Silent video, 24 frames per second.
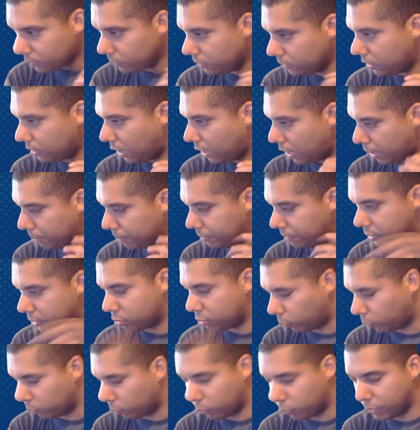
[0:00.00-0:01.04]
It's
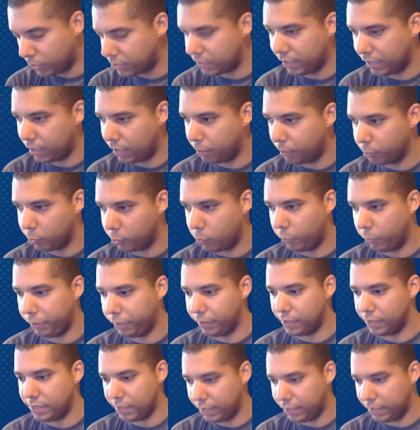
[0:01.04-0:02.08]
Wednesday that I'm recording
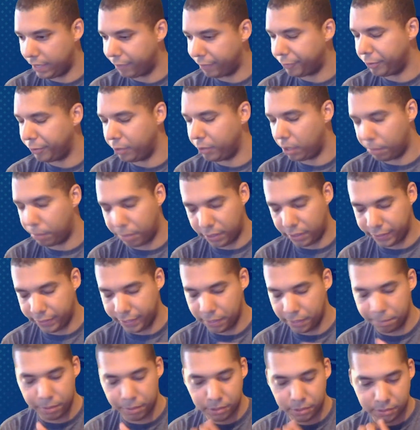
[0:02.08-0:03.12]
this in the afternoon. I'll probably
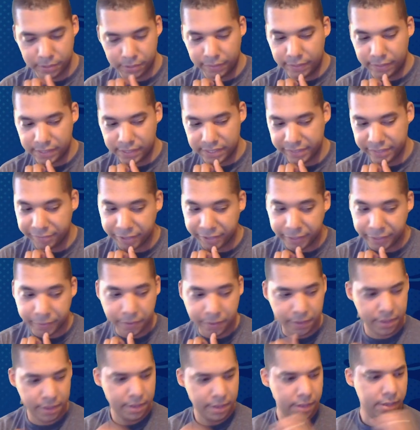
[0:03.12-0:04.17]
get it posted this evening.
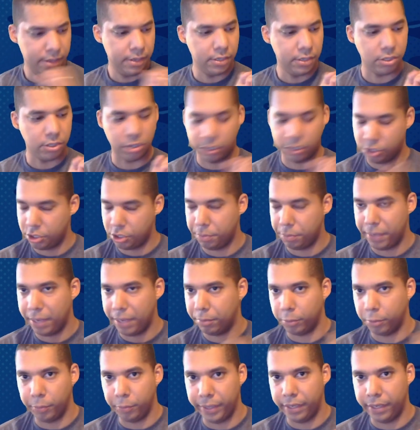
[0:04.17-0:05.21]
So I should be
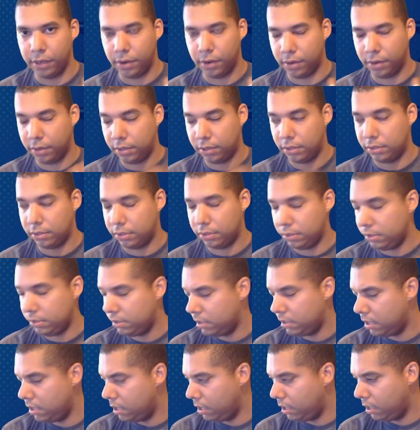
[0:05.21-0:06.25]
able to read all
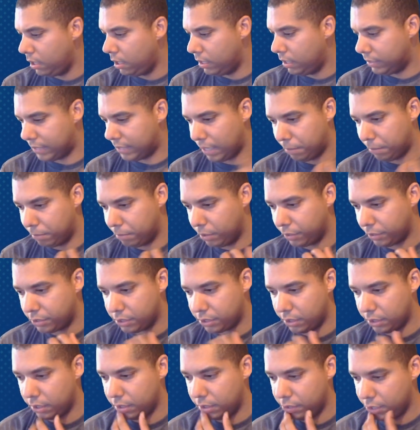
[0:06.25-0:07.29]
10
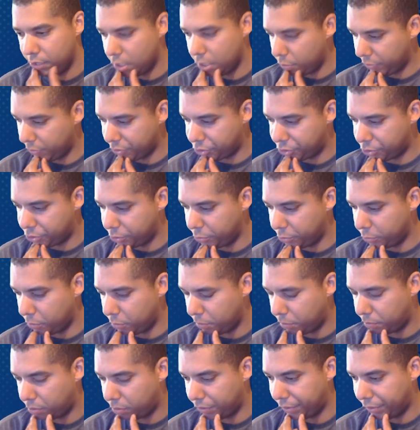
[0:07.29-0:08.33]
books, no issue,
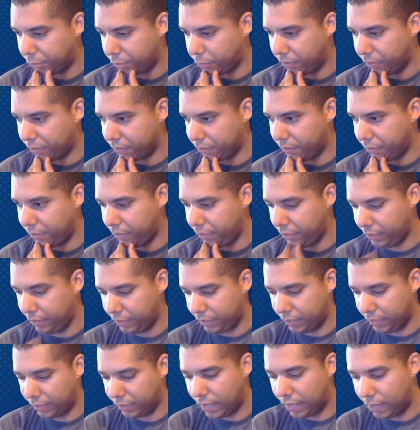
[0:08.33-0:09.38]
pretty quickly.
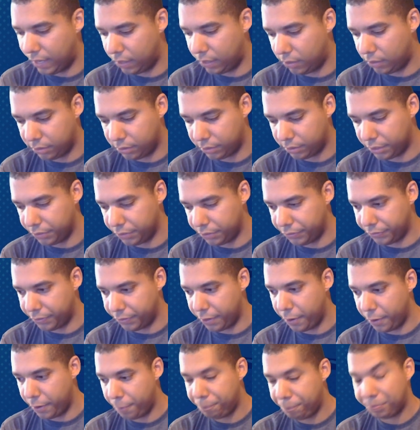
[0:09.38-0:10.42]
Get that all good to
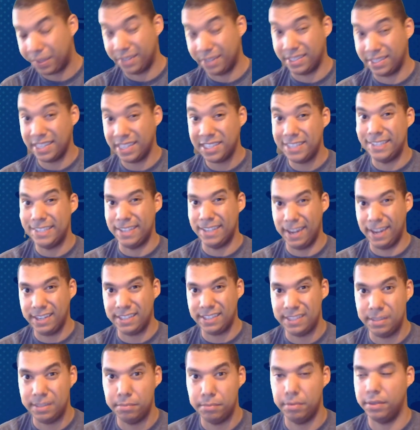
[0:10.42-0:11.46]
go. It's actually
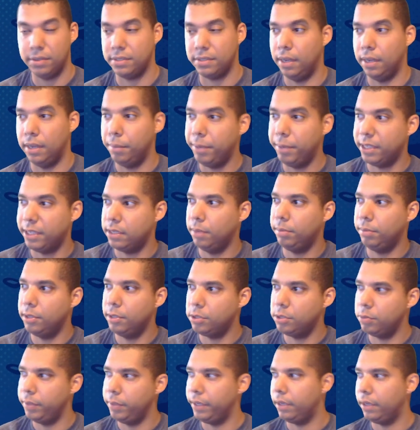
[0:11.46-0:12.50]
19 books that I picked up
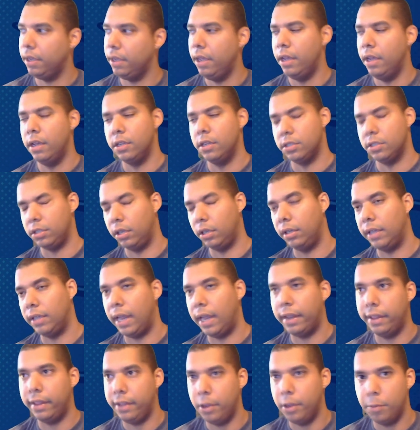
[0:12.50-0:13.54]
this week. So a
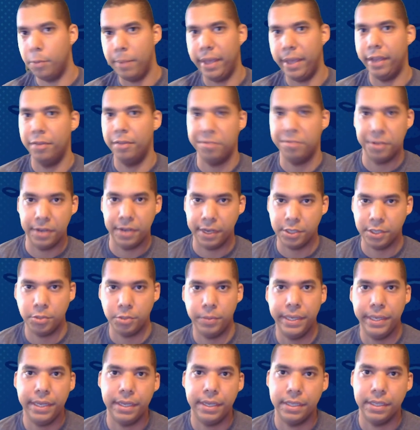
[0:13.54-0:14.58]
lot of the Omega for next
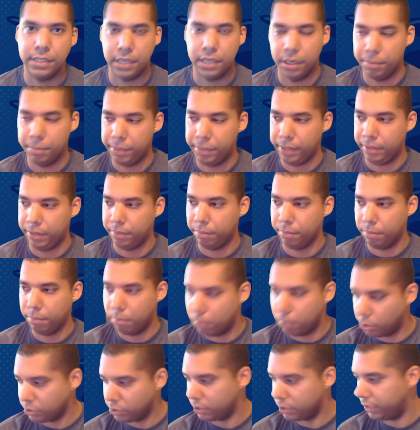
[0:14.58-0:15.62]
week is going to be
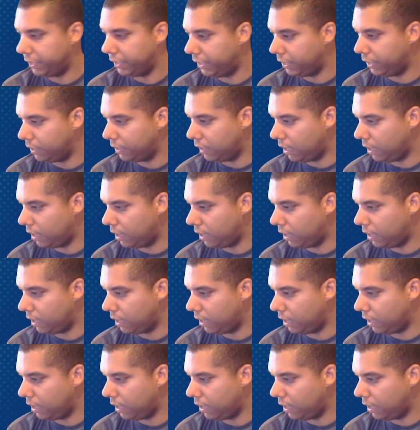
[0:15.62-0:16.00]
mostly